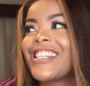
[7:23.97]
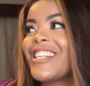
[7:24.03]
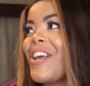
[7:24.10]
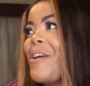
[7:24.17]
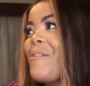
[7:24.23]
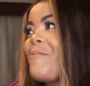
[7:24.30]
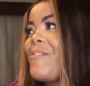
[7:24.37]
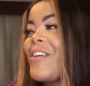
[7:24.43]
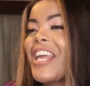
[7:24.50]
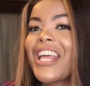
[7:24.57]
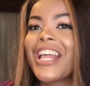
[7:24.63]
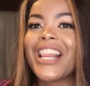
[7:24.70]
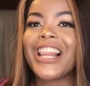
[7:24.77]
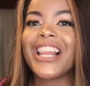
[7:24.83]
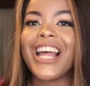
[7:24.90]
is
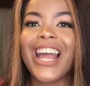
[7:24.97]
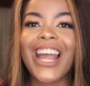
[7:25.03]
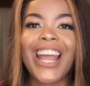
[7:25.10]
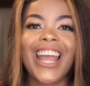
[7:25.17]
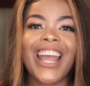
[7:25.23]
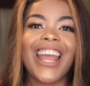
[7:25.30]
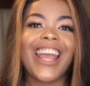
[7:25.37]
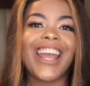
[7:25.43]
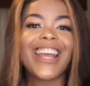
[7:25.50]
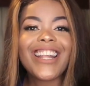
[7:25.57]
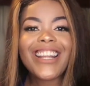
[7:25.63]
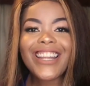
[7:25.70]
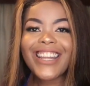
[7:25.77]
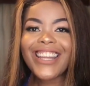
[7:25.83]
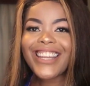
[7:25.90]
phil
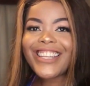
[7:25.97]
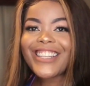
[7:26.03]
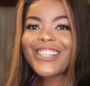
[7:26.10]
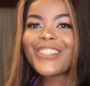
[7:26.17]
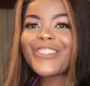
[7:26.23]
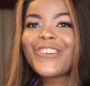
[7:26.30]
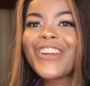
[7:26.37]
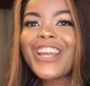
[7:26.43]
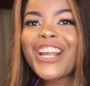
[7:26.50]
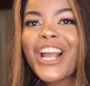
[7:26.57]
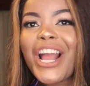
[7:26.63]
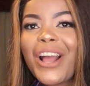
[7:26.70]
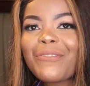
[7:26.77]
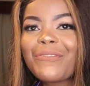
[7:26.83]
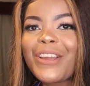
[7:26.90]
and he's doing
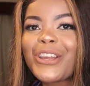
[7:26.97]
a